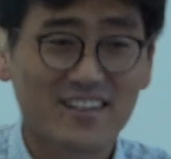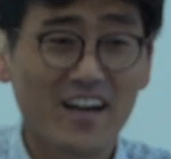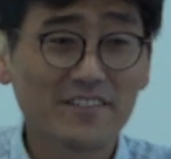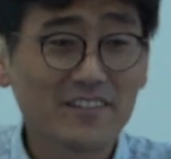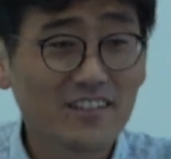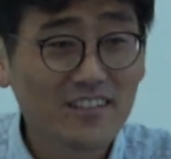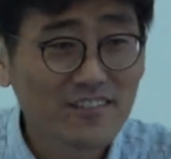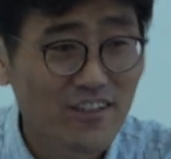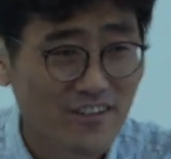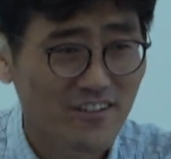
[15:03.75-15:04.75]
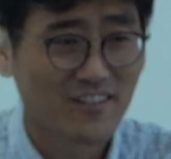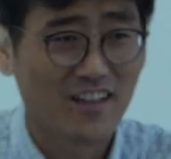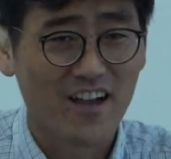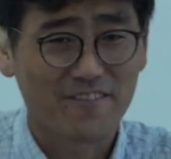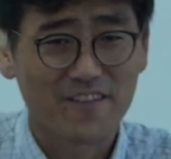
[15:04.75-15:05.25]
life, in the eternal
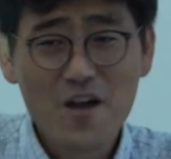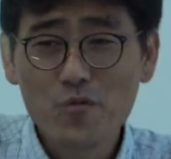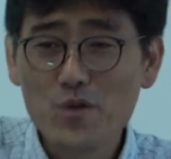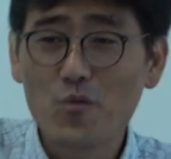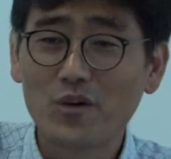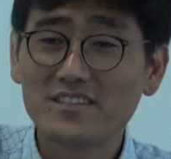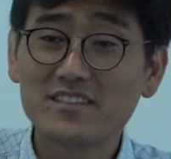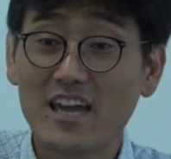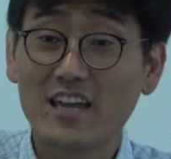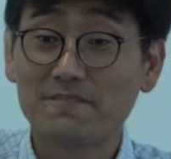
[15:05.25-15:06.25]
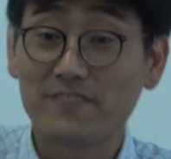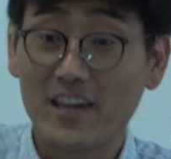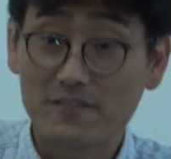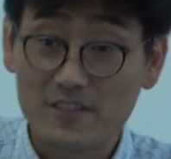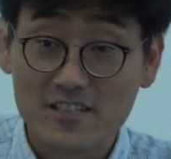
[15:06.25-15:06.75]
life. We want to gain
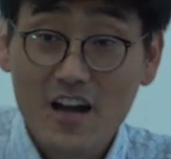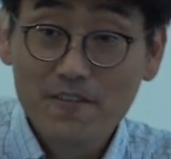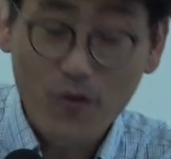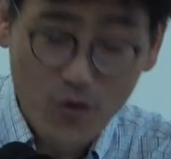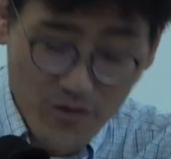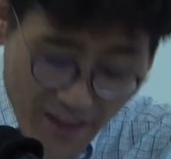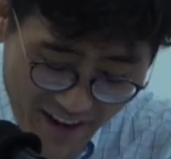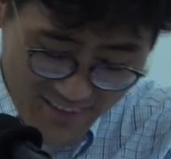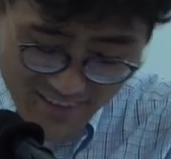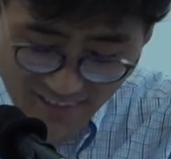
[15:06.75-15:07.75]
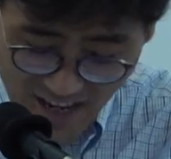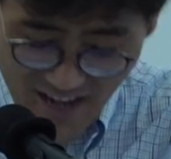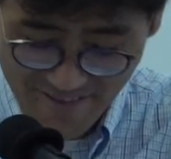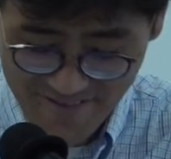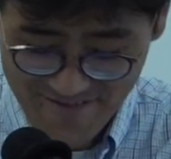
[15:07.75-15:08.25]
favors for that
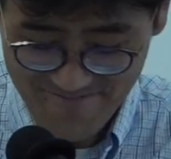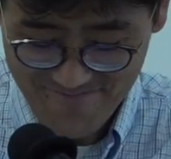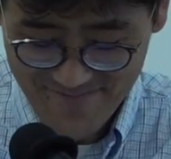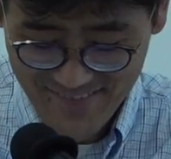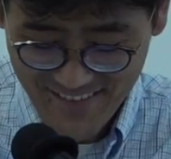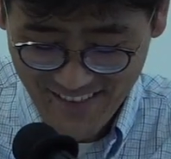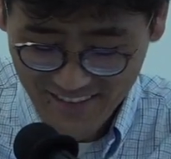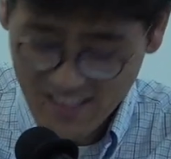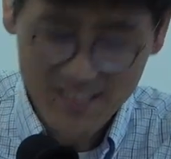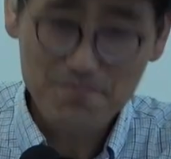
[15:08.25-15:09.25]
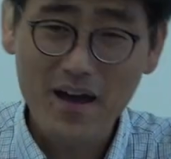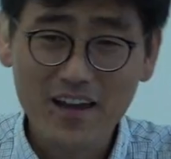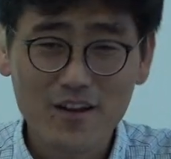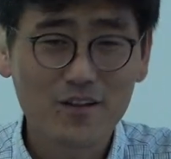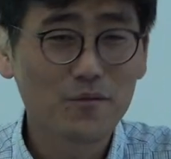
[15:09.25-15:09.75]
life. It doesn't
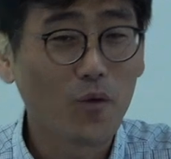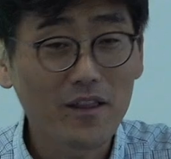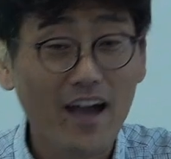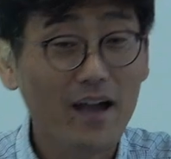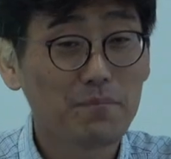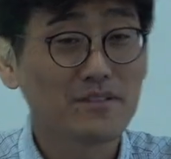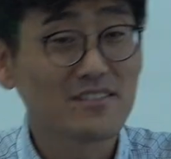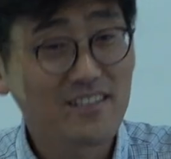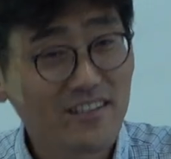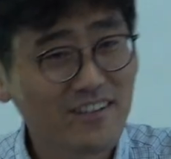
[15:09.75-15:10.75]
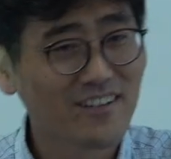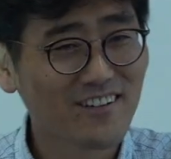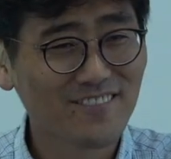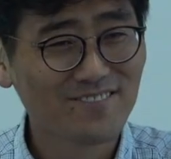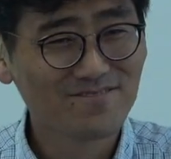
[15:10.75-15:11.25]
matter what happens here.